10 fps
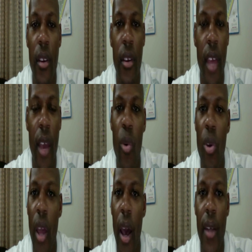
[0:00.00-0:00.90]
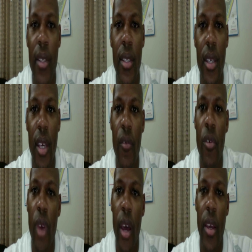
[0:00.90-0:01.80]
they will not give you
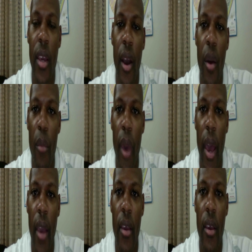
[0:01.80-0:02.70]
that account back.